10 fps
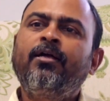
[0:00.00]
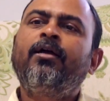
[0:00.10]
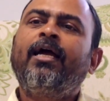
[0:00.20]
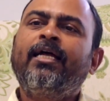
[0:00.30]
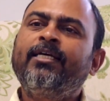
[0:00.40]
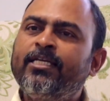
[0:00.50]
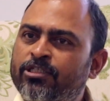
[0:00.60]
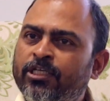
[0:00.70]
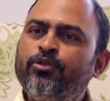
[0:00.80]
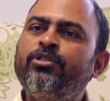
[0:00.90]
and the
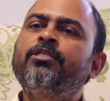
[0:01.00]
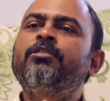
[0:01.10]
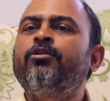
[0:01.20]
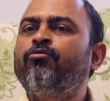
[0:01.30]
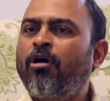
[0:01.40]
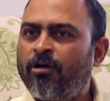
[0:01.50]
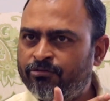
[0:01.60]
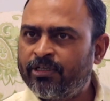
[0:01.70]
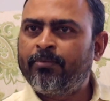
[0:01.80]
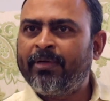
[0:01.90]
institutions
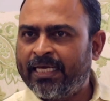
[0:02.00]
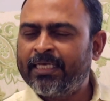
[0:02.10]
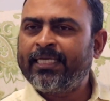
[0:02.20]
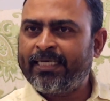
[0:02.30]
involved in making that